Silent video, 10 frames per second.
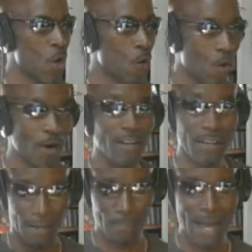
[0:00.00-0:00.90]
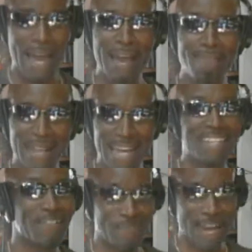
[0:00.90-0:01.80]
or a bad man
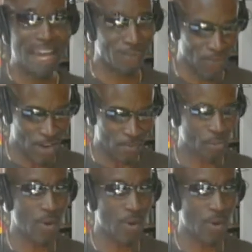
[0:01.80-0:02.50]
in a bad film. So